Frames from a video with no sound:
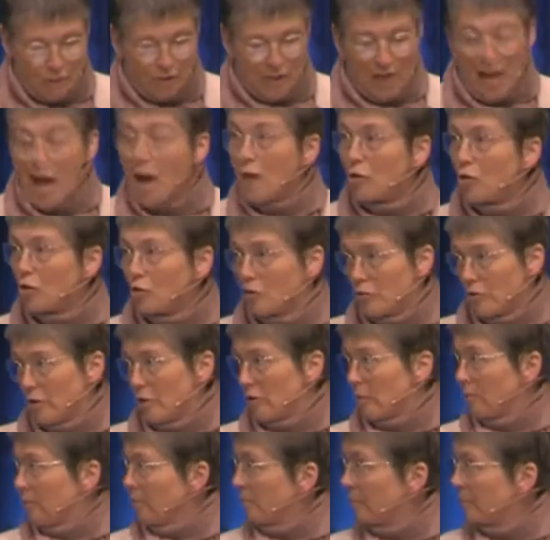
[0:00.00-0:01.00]
of an
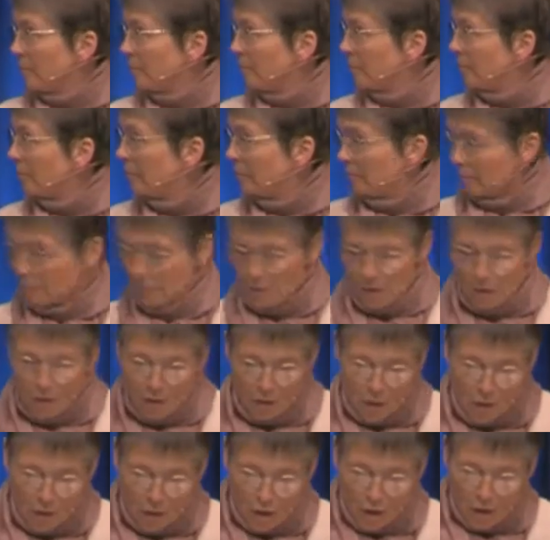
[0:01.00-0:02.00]
algorithm.
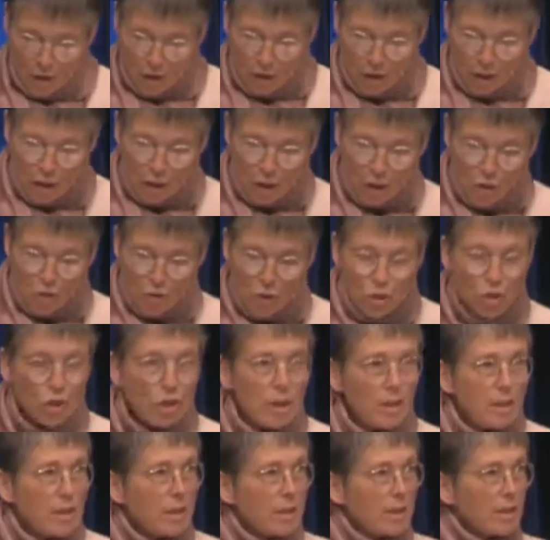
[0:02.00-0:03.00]
The
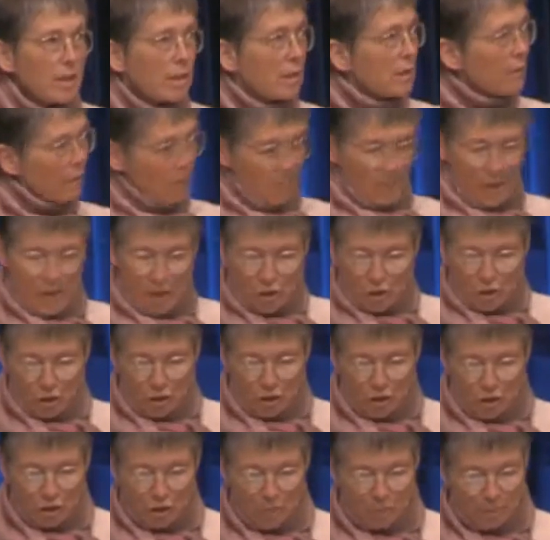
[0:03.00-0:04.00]
illusion is that if
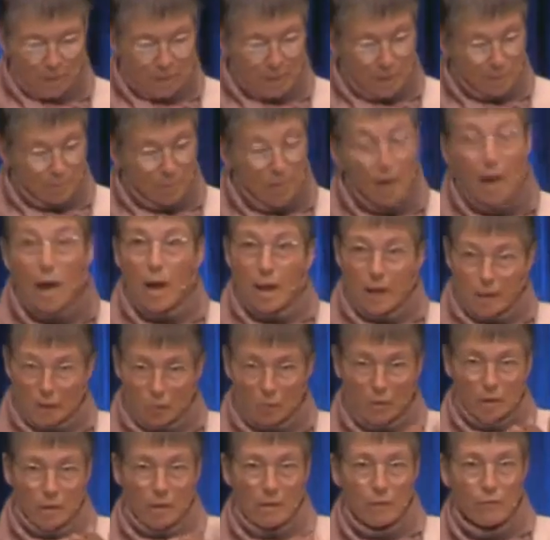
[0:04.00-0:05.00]
patients can be supplied
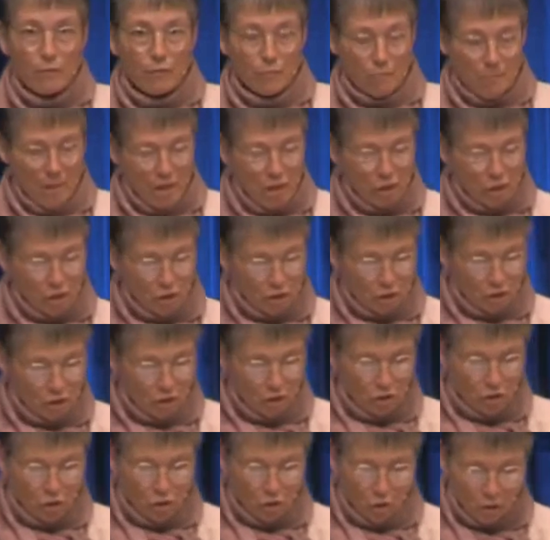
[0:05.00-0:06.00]
with information
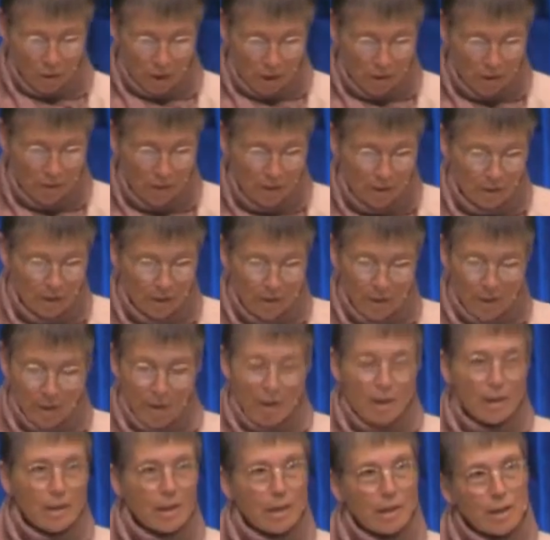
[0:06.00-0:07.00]
and choice,
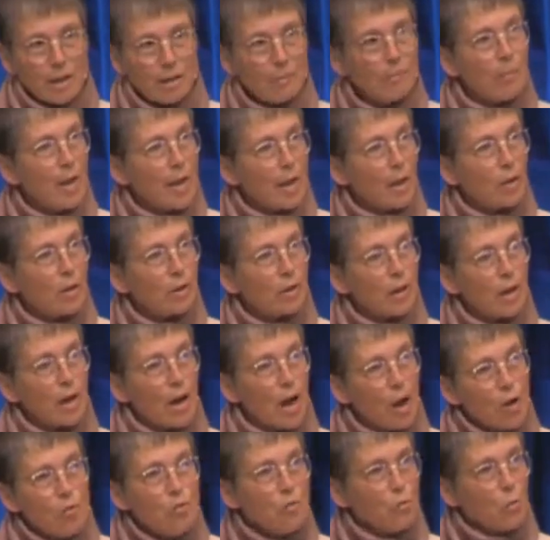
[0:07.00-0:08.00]
they can make their
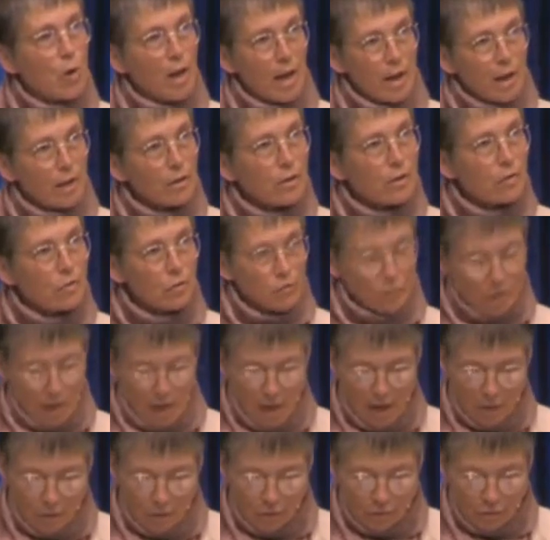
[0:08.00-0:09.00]
own way through the
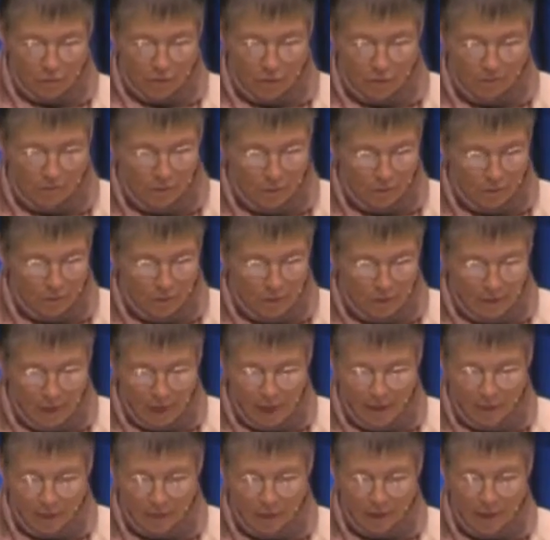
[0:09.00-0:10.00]
algorithms of
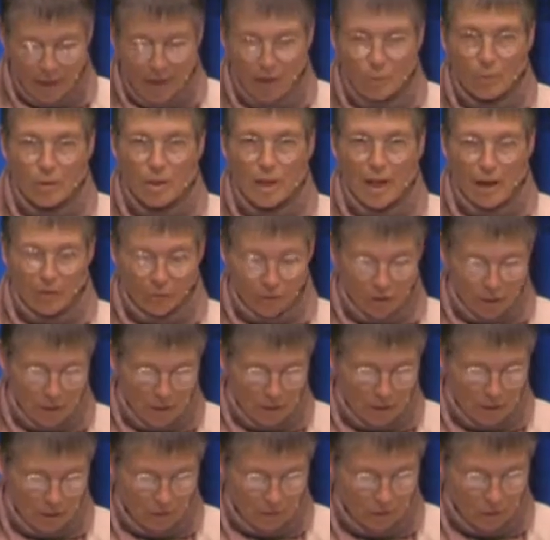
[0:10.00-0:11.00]
healthcare without the
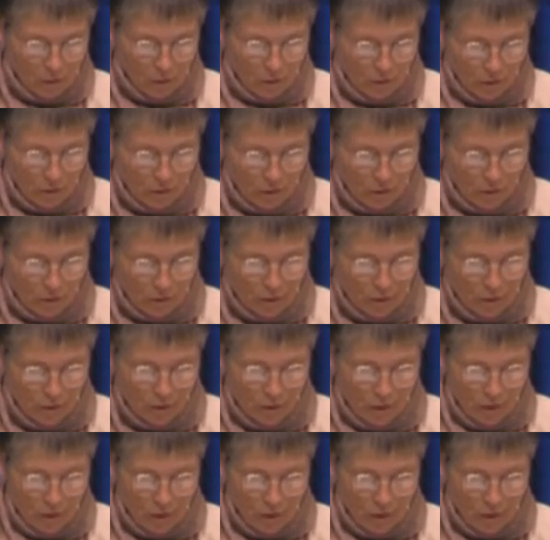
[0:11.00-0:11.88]
need of doctors.